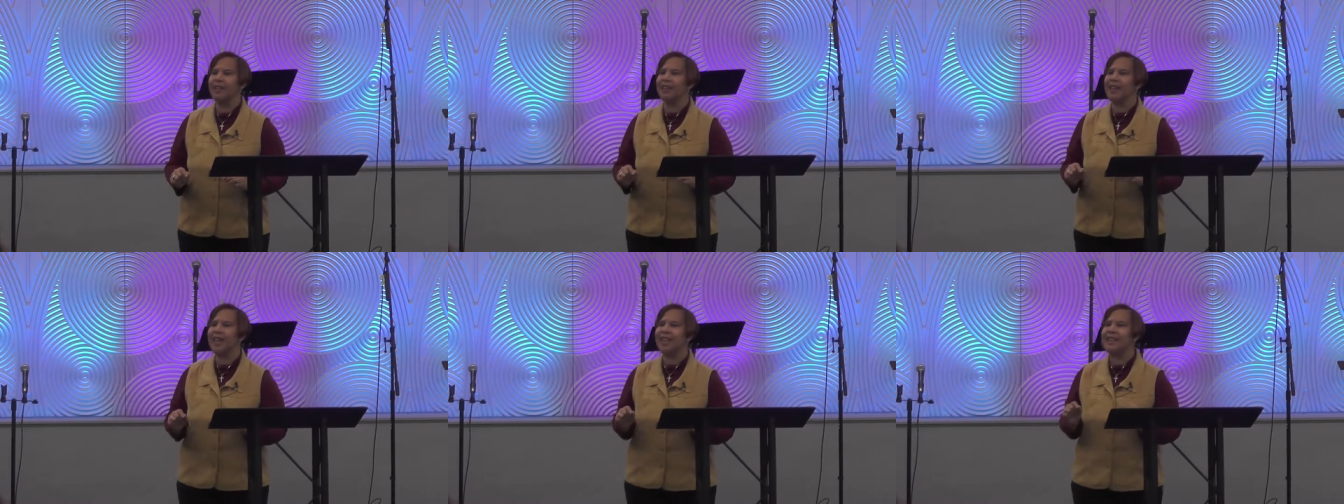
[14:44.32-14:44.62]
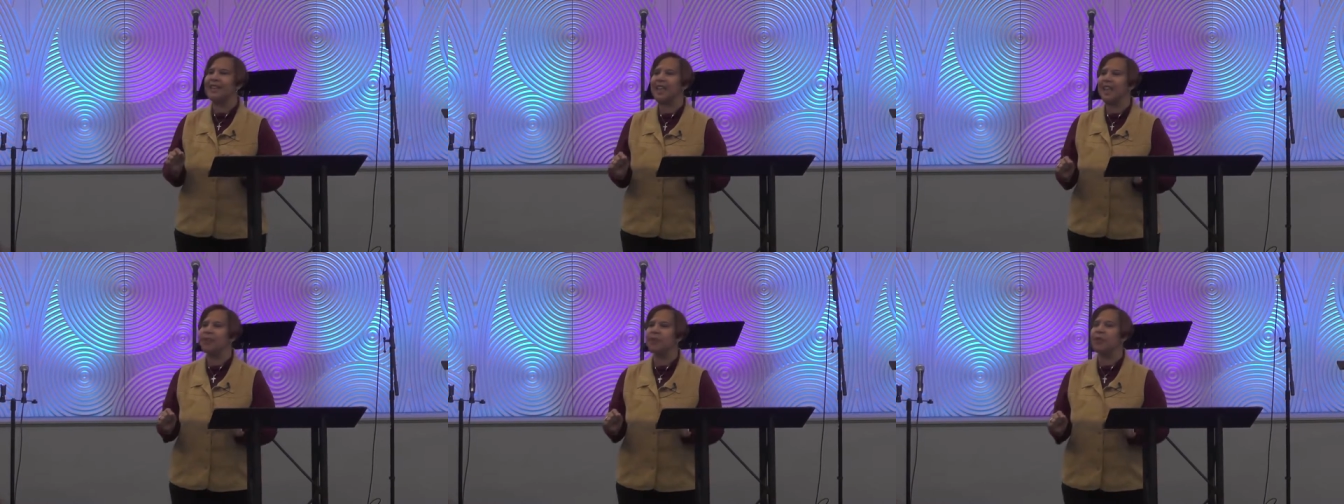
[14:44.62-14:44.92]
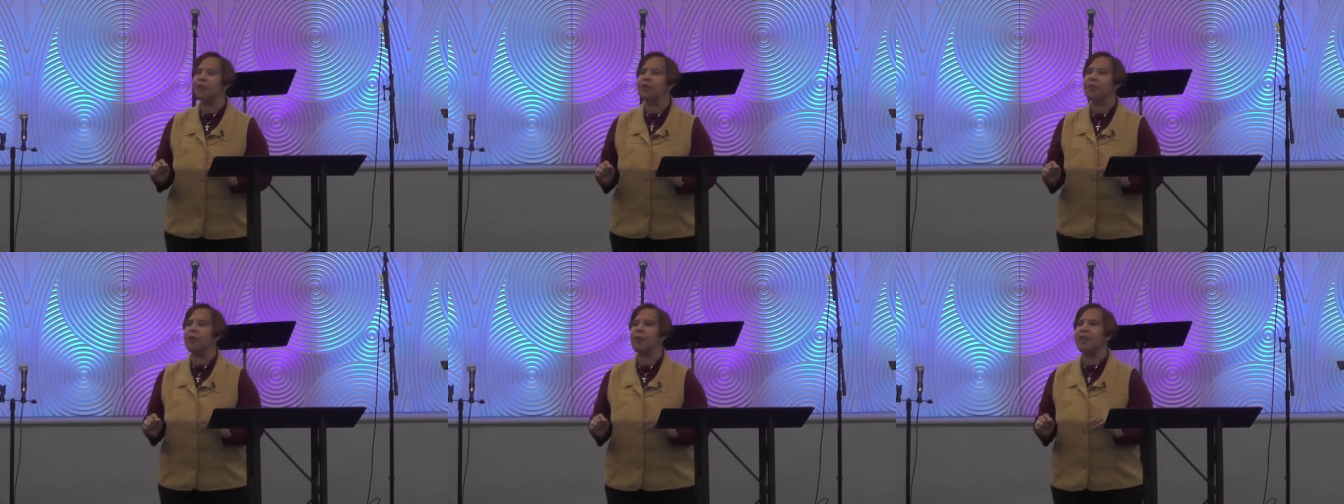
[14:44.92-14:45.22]
God
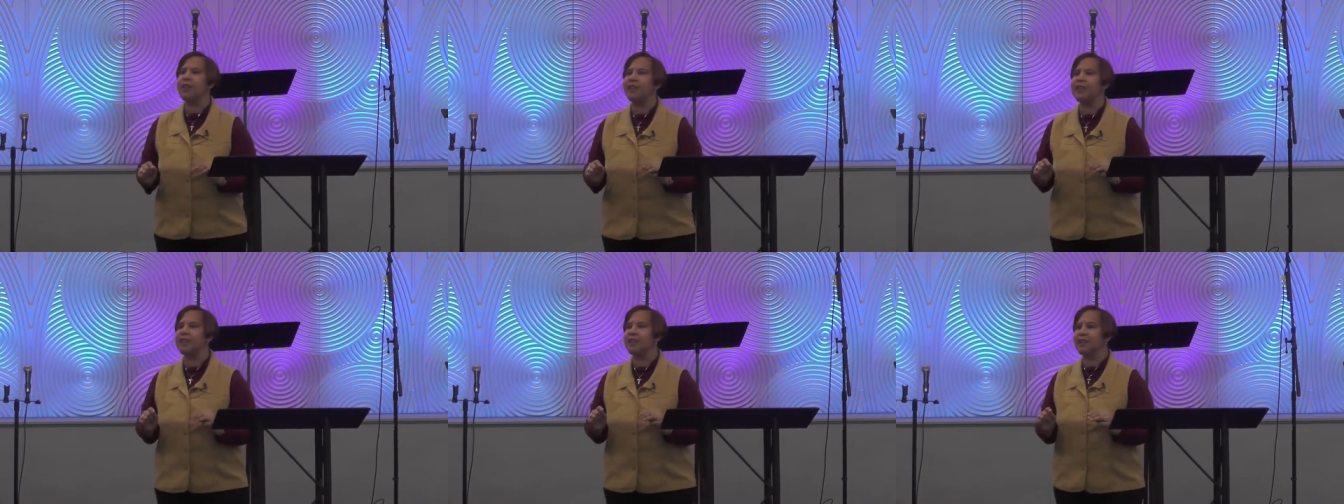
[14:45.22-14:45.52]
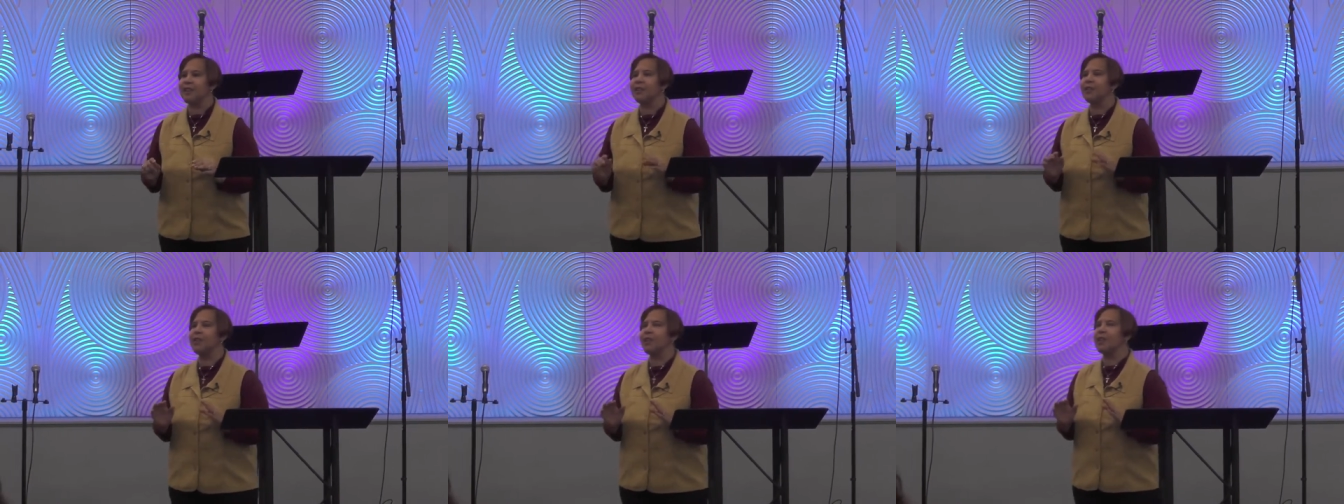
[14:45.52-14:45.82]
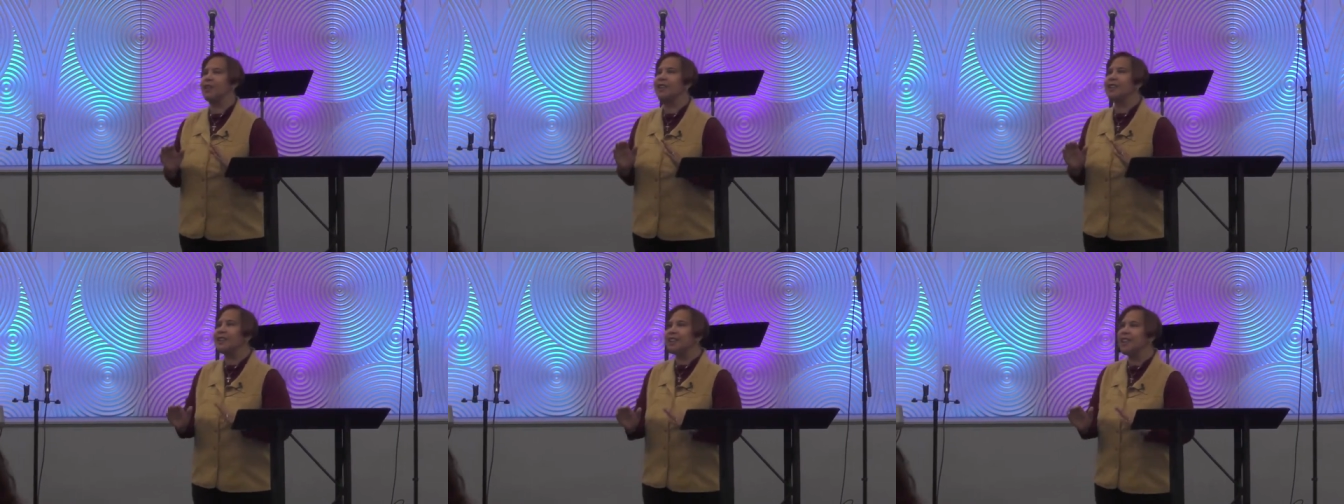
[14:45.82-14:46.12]
never for it,
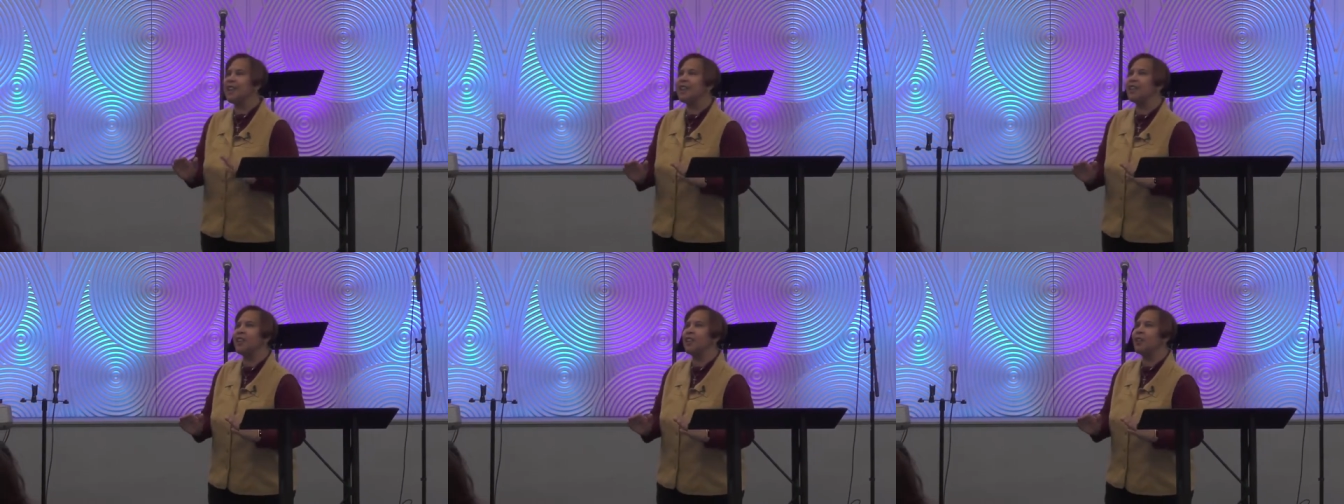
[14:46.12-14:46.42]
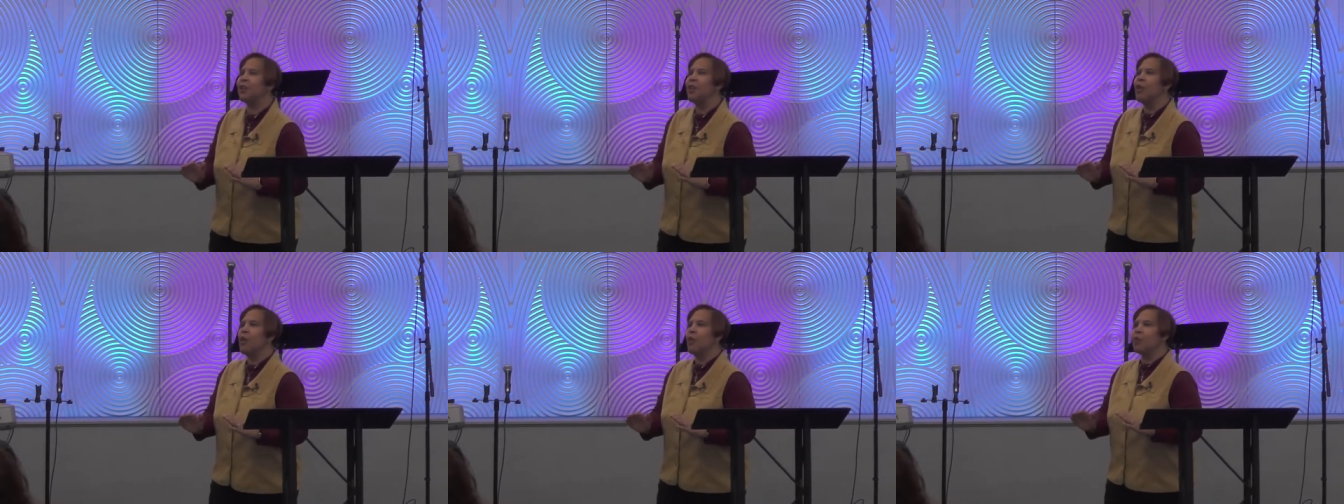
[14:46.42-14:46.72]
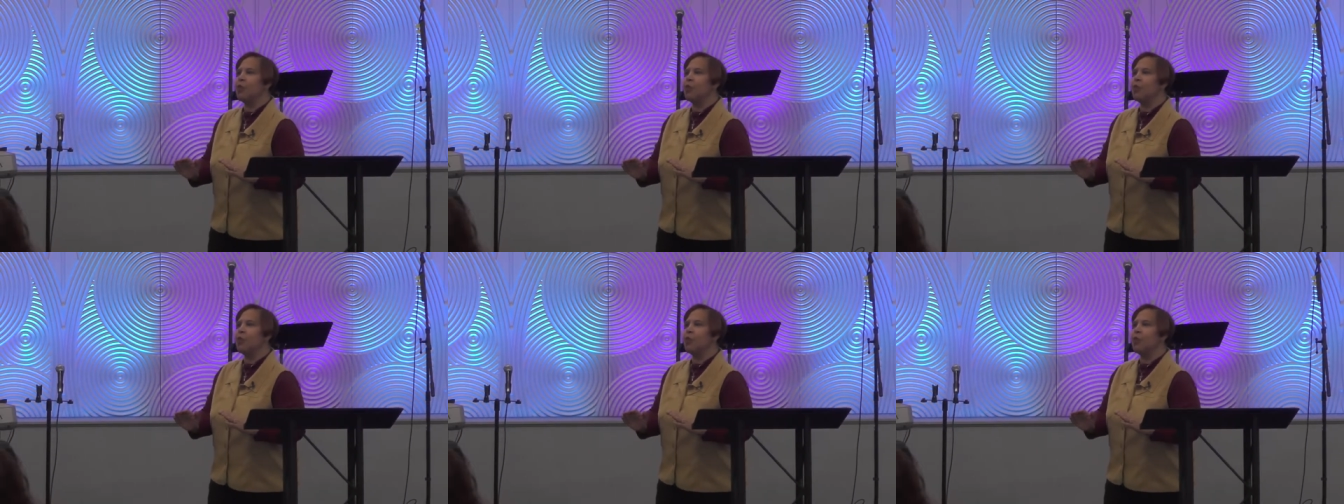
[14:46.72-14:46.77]
intended